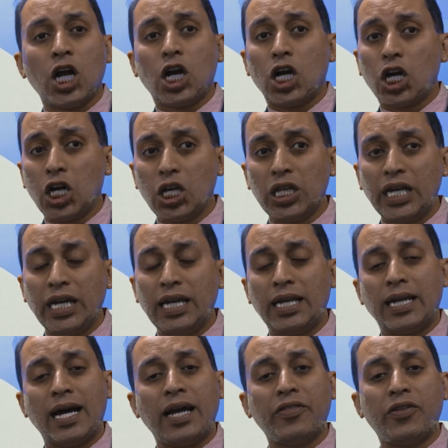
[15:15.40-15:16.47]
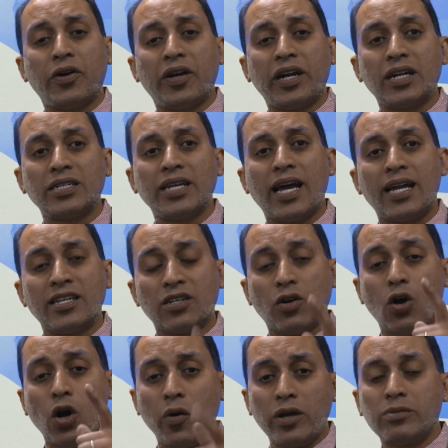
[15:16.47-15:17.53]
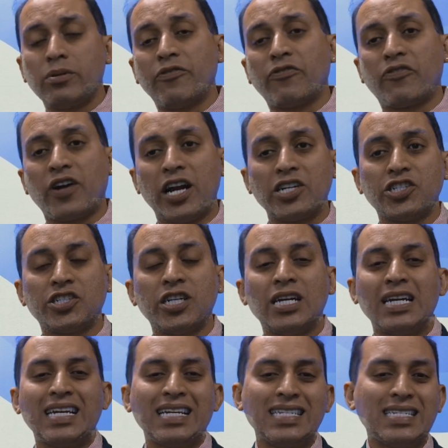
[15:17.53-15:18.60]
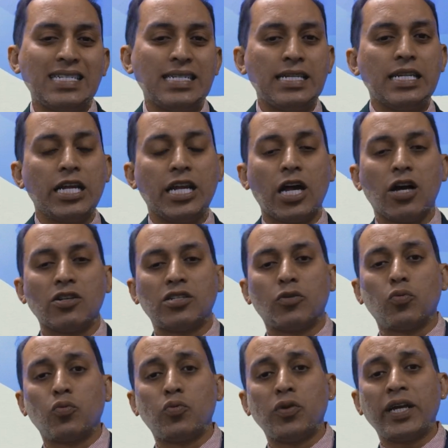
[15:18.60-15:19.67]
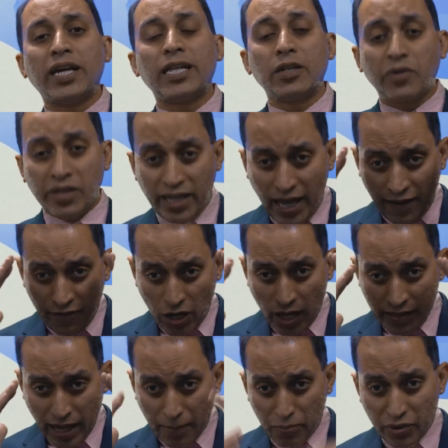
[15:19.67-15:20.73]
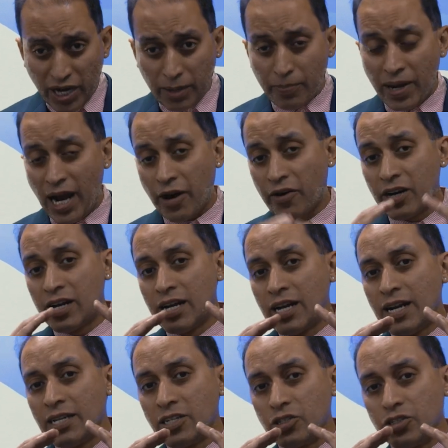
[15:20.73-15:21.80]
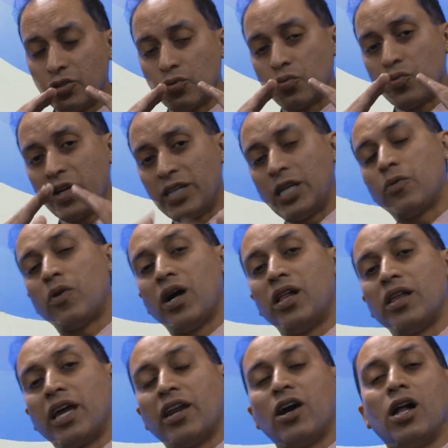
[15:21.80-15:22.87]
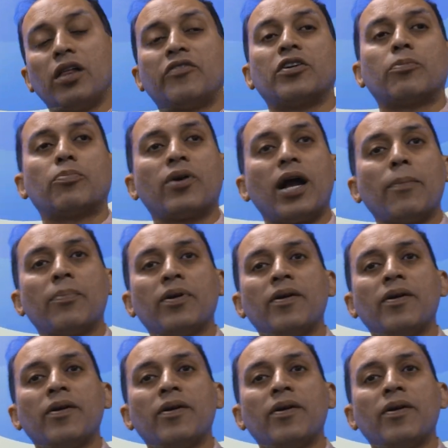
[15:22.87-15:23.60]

early, 9:30 or 10, to always be fresh, to really, really have all that brain power to do really well in all of your prep.